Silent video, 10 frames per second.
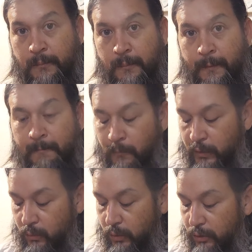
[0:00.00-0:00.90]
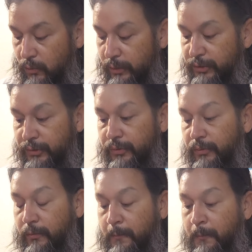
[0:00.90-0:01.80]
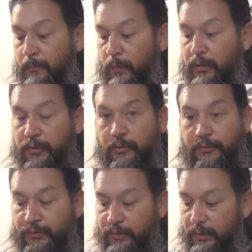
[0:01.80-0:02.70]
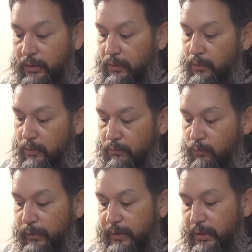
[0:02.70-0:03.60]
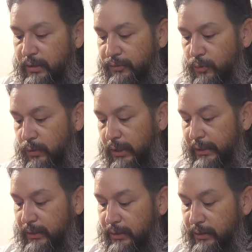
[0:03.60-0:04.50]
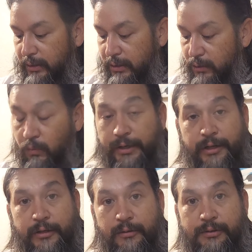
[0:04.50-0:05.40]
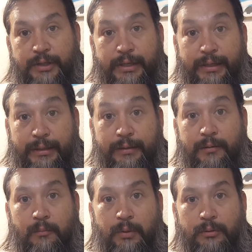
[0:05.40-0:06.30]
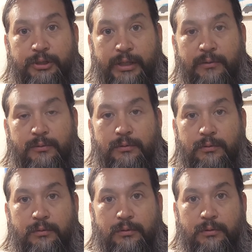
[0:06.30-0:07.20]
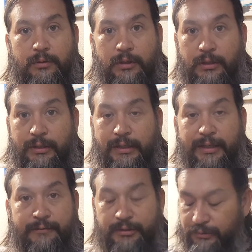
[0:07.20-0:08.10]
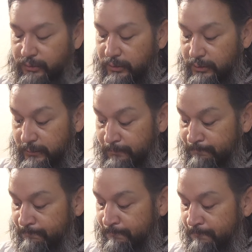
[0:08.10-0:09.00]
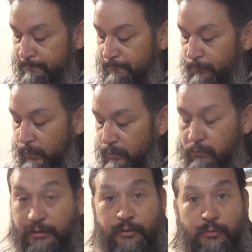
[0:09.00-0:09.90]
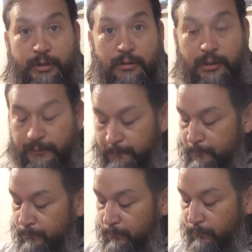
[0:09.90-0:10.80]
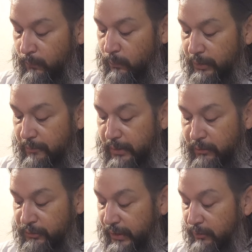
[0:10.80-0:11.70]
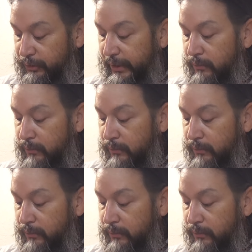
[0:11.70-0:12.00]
You are going to use, with these you will likely want to use a bow shackle, clevis, whatever you want to call it, but the metal style shackles.